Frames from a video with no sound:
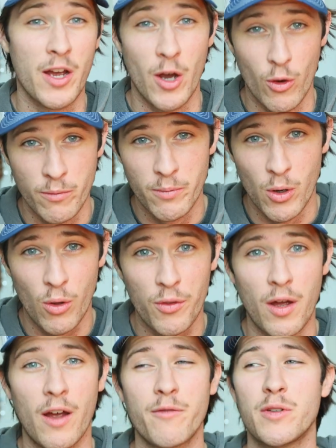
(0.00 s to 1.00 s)
I own both.
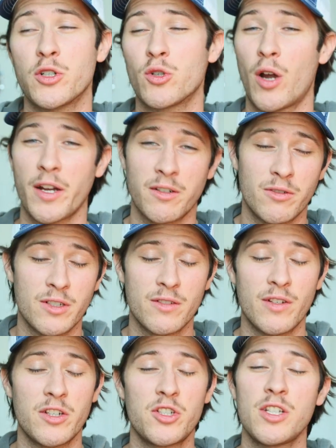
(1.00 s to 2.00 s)
I've been trying to learn
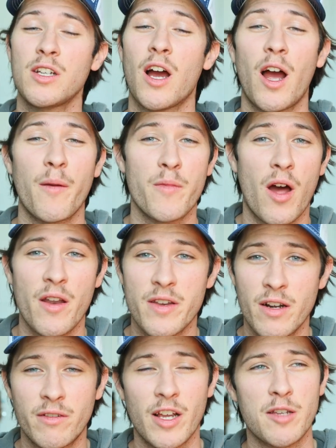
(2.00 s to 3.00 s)
DaVinci. I'm not
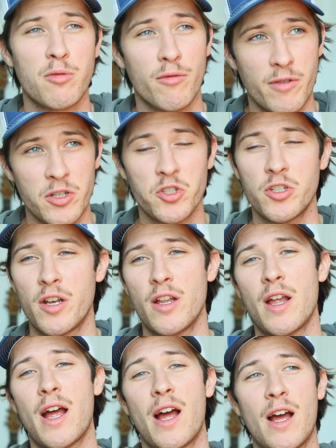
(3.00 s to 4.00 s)
nearly as proficient in
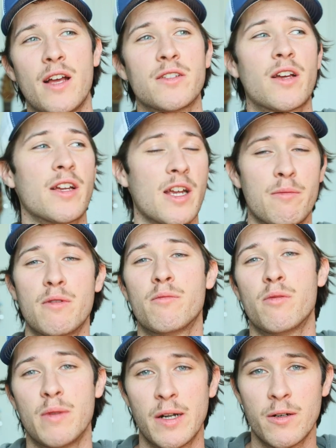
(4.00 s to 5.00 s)
it as I am in
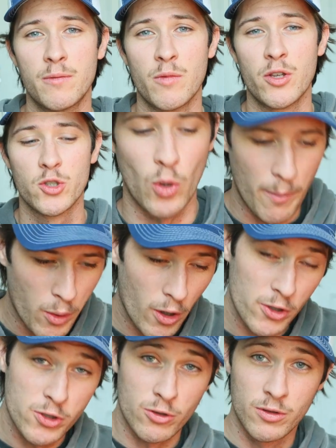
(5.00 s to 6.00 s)
Premiere, so I'm
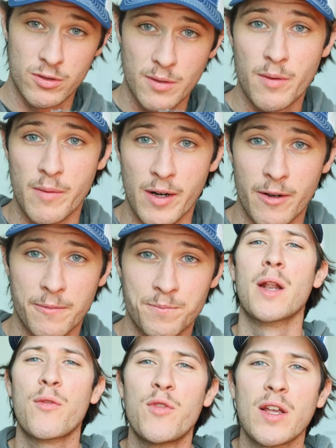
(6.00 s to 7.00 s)
partial to Premiere,
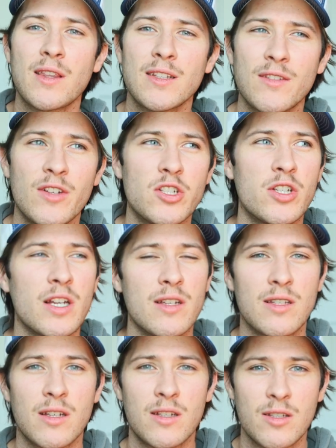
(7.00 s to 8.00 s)
but I think that DaVinci
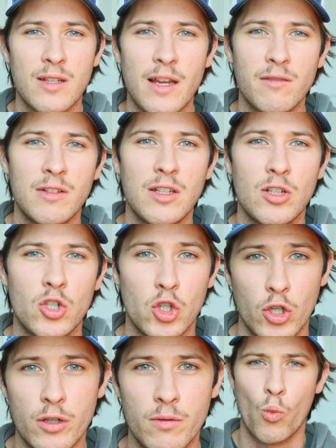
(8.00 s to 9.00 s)
is insanely
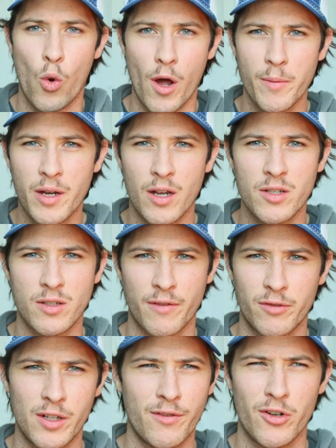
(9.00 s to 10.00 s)
good. One, because there's a
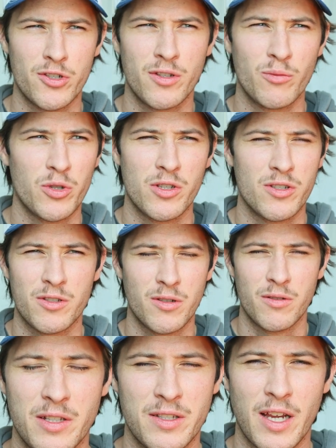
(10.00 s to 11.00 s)
free version, which is
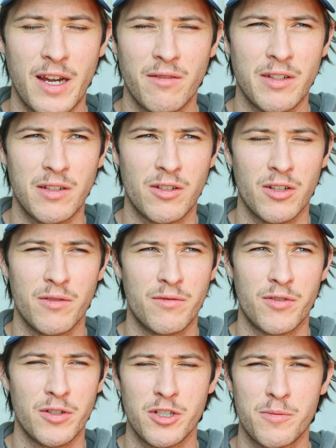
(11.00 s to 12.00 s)
insanely good
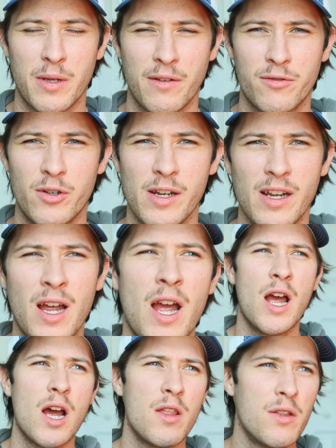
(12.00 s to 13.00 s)
for just being free.
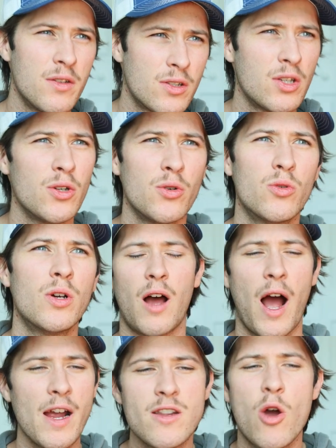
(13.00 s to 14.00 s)
And then two,
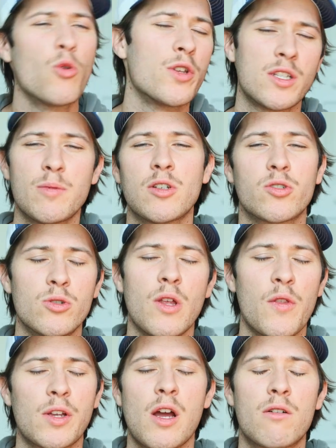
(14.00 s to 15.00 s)
I know this to be true,
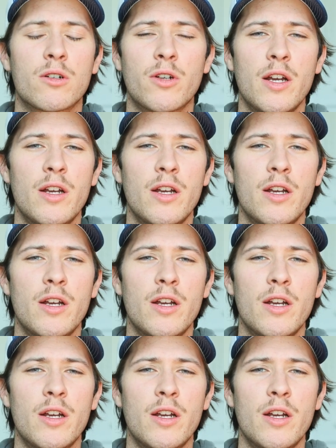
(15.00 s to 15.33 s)
that the color